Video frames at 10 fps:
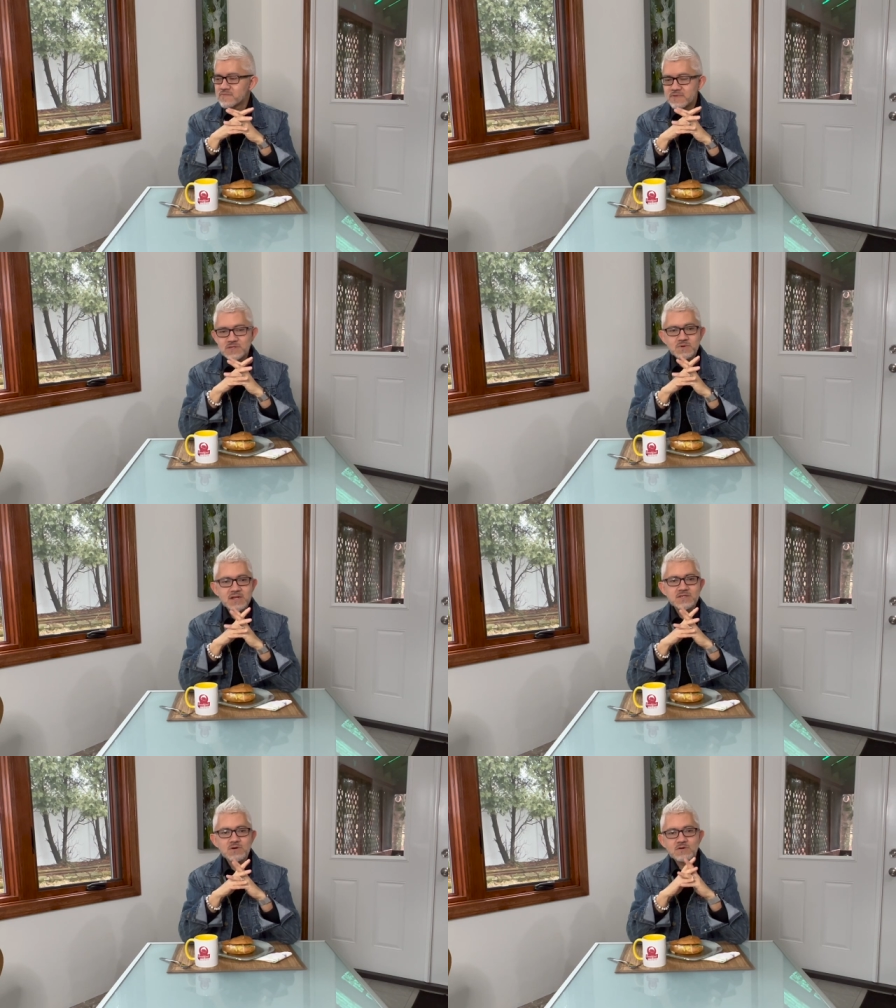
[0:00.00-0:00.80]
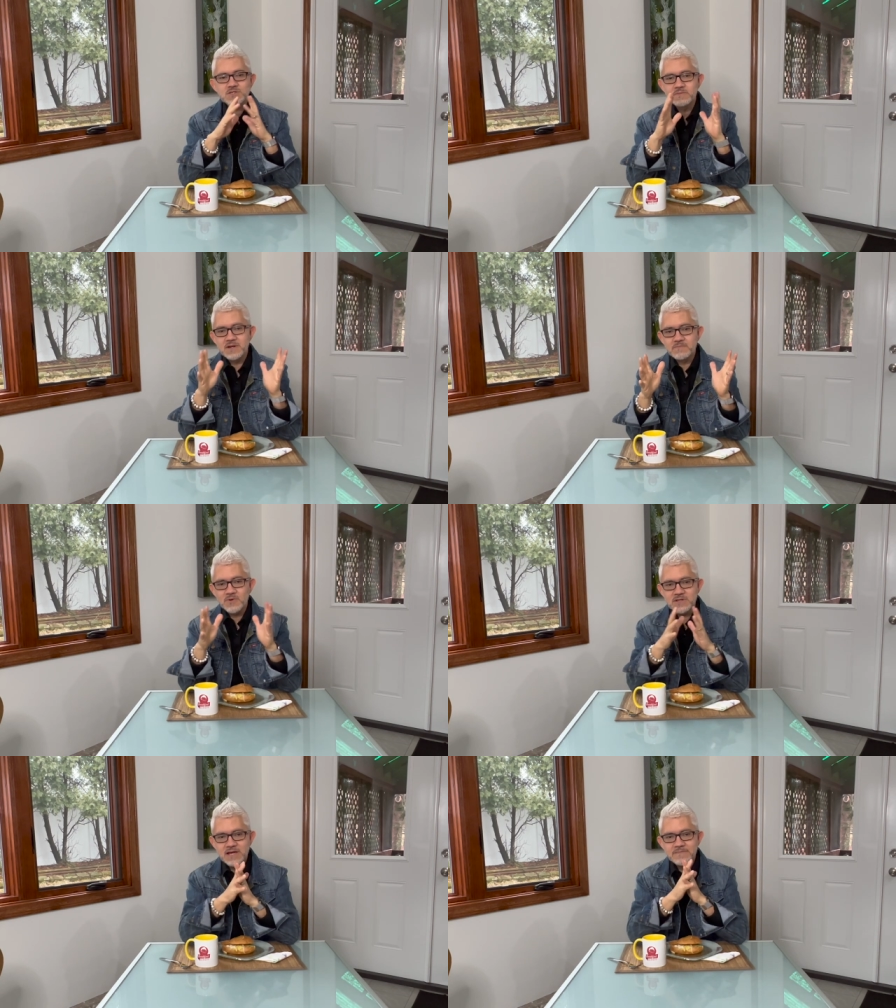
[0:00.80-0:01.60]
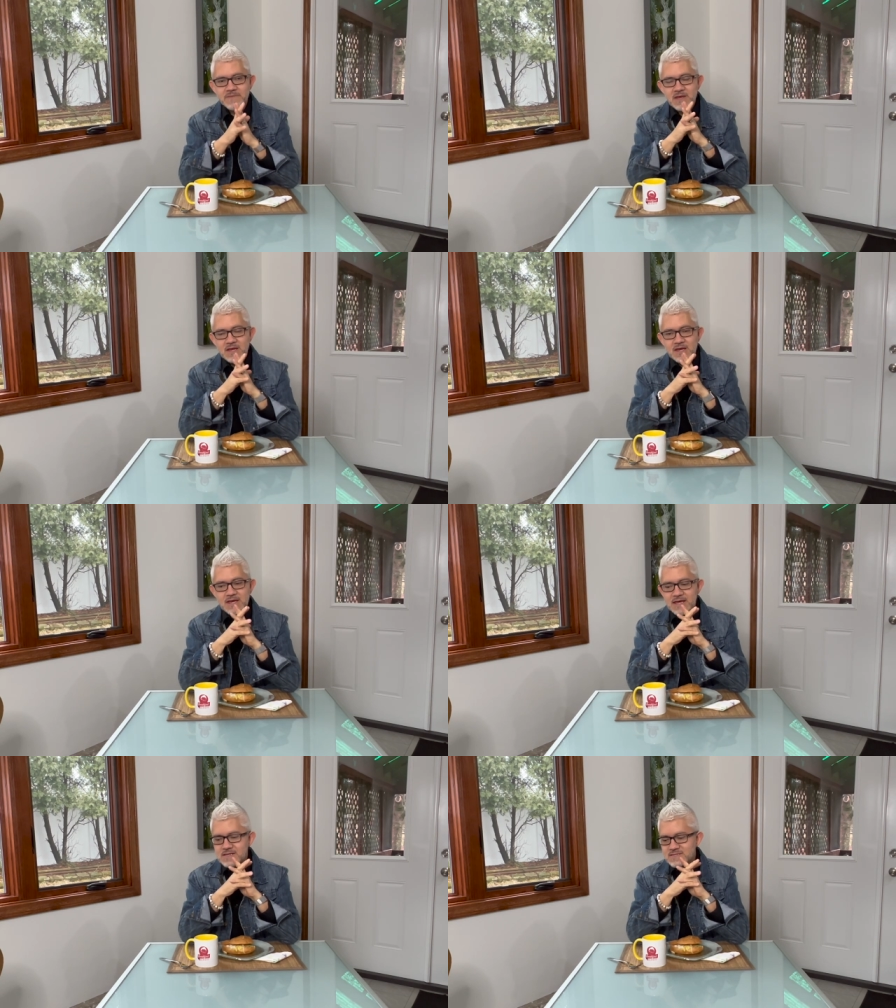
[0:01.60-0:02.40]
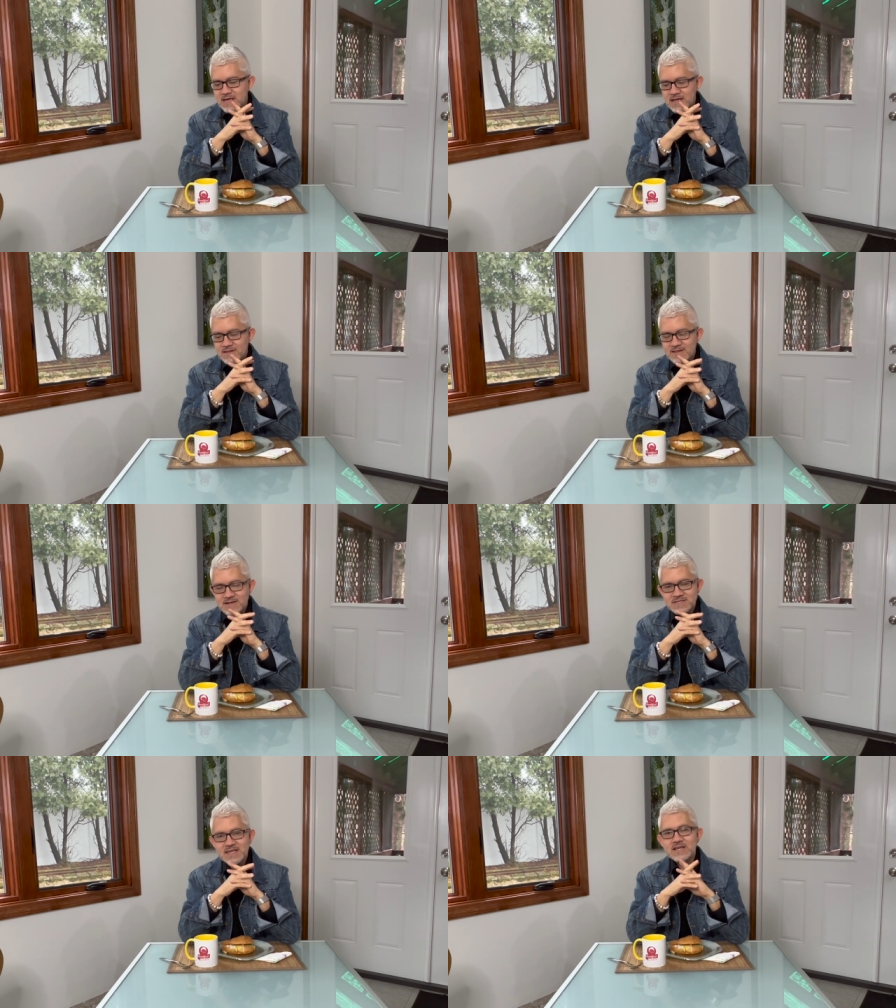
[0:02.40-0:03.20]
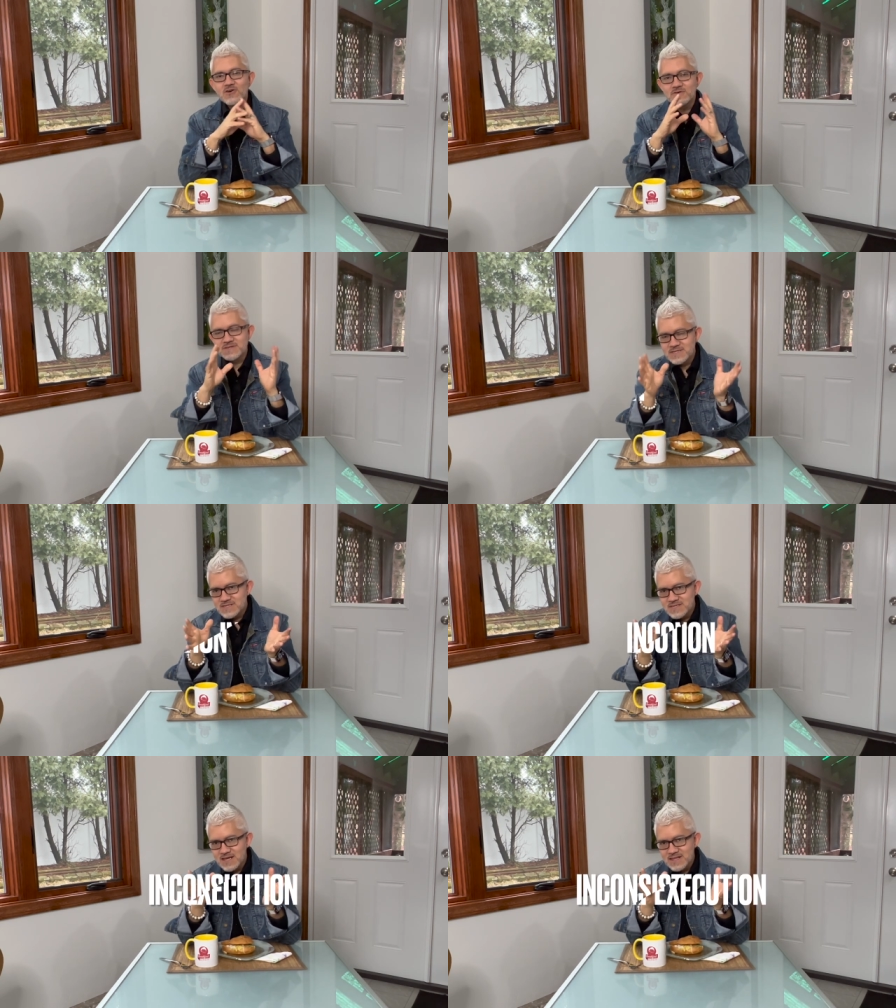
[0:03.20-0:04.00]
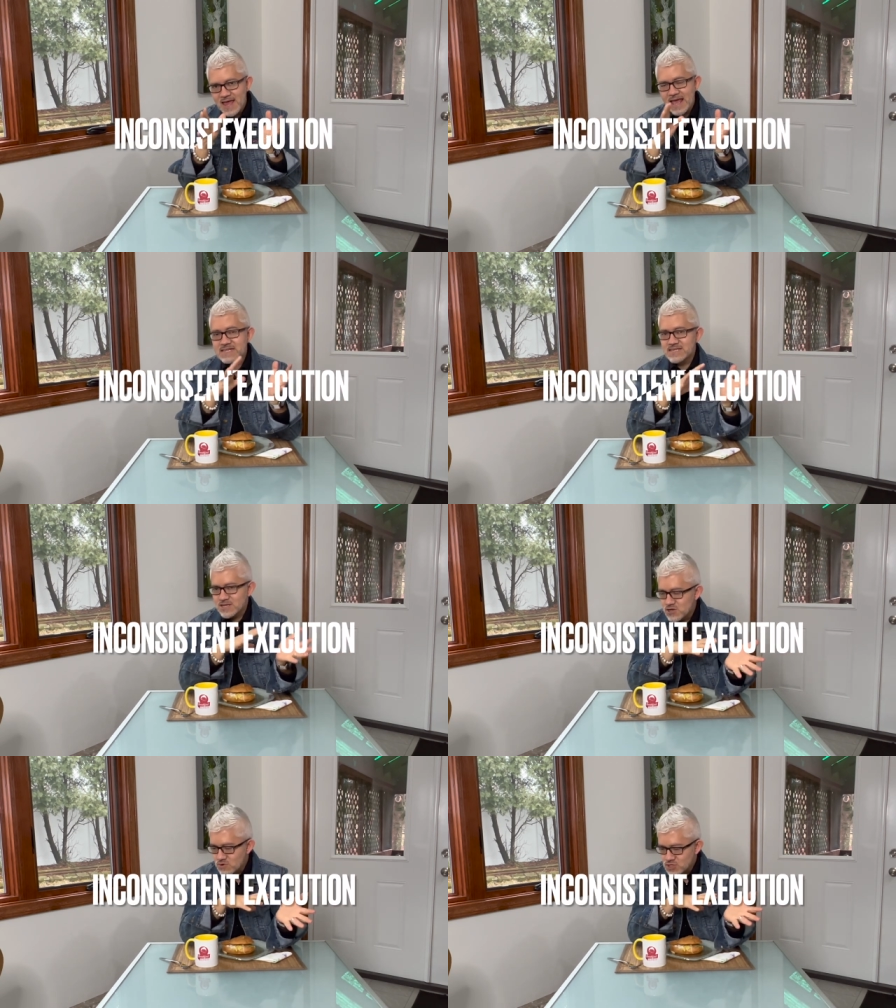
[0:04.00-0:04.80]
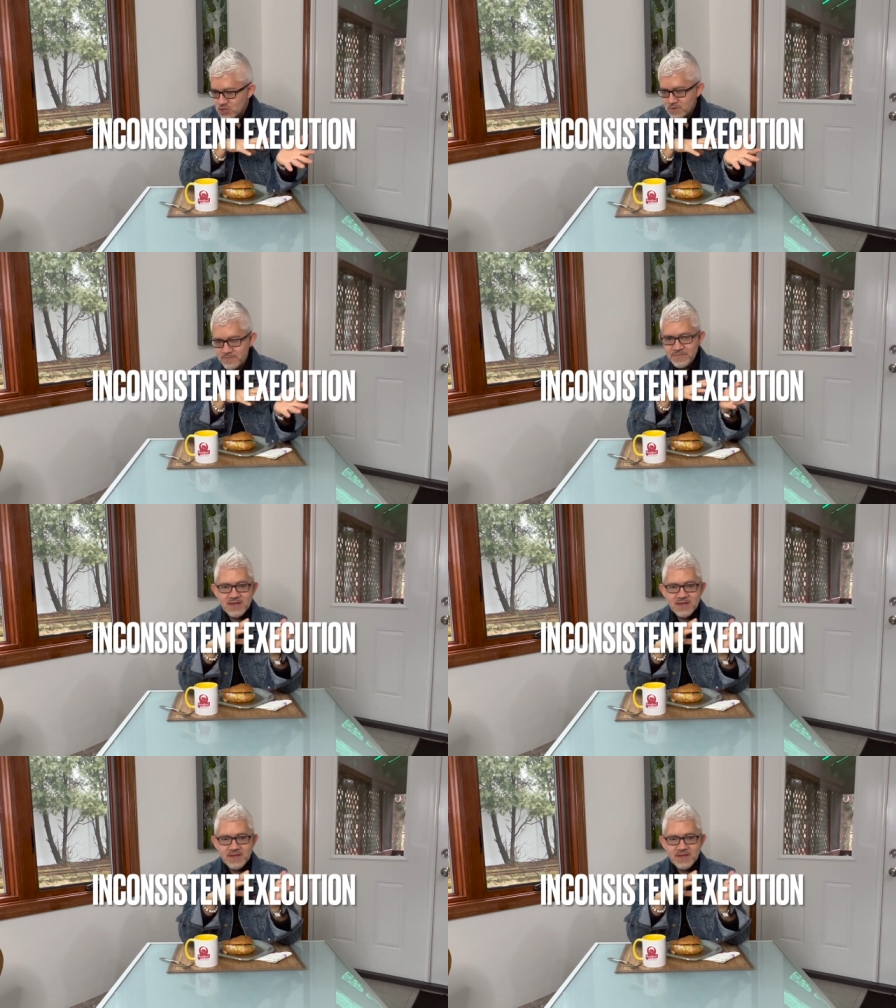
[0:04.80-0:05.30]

this one is also very important, is that there's inconsistent execution.